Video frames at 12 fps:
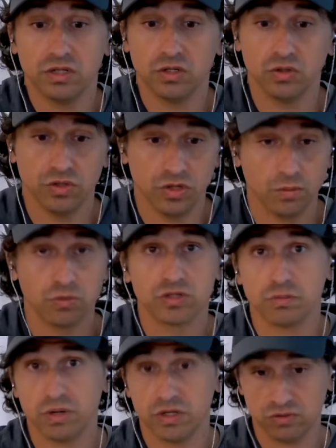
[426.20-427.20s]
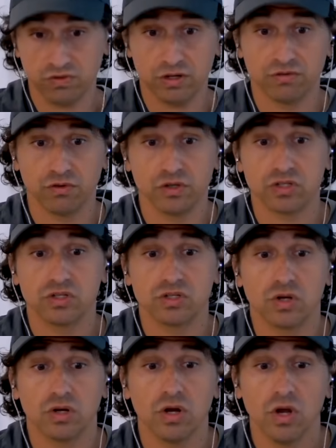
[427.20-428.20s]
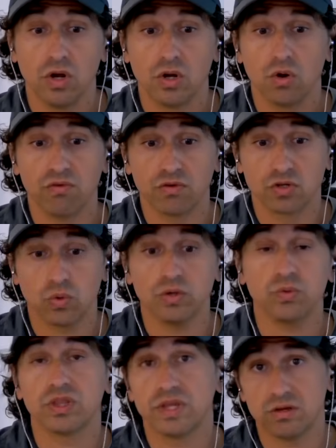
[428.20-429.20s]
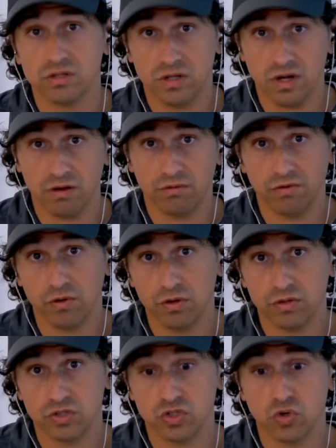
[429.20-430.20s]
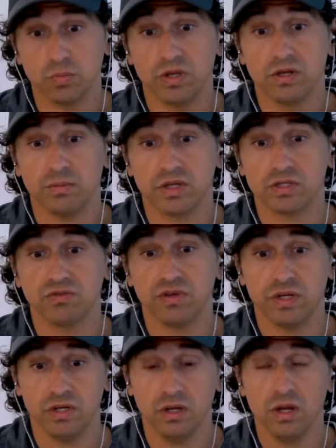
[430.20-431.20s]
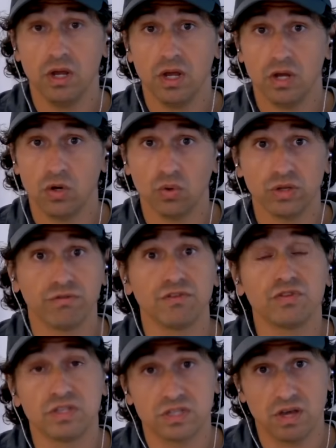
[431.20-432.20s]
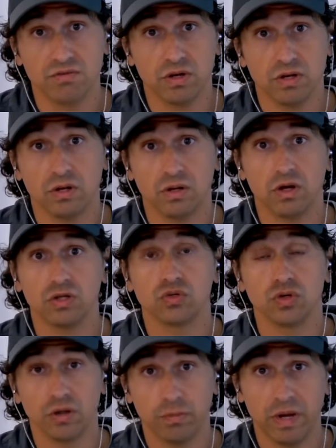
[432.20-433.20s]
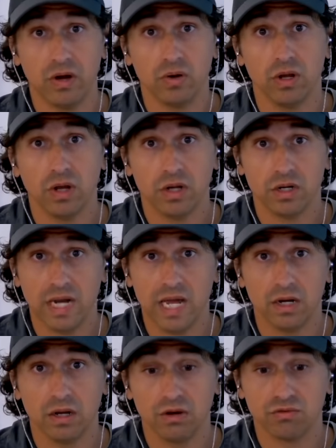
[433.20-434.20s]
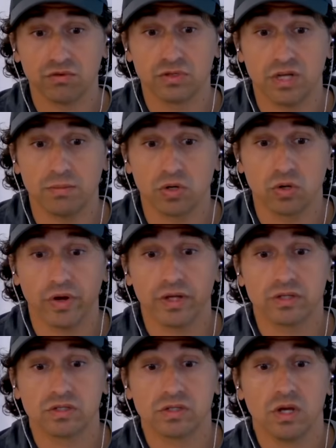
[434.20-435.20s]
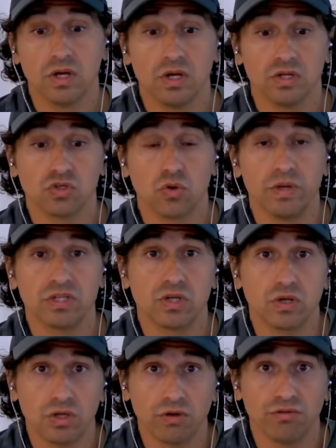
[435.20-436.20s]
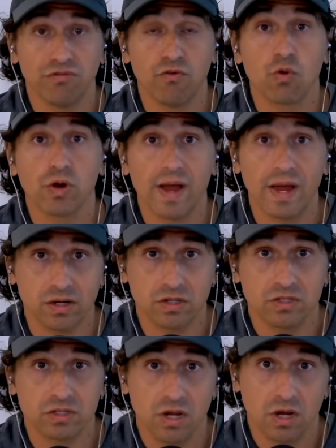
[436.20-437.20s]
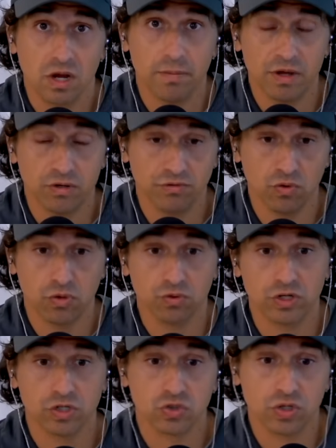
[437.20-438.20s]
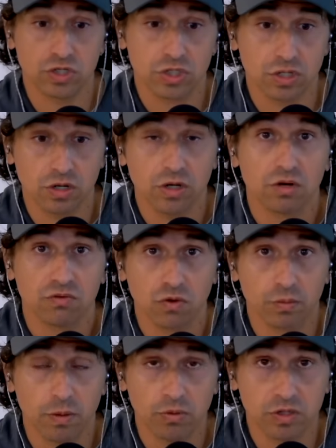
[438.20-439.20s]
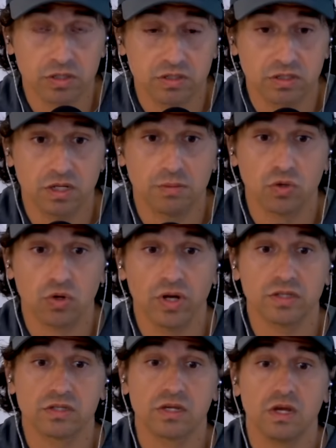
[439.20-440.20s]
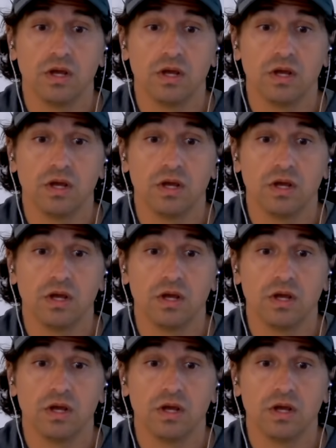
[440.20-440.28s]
The numbers in Pennsylvania, for instance, are over 21,000 net for the GOP in Pennsylvania and only 5,700 about net for Democrats. So basically a 4x amount of voter registration for Republicans and Democrats.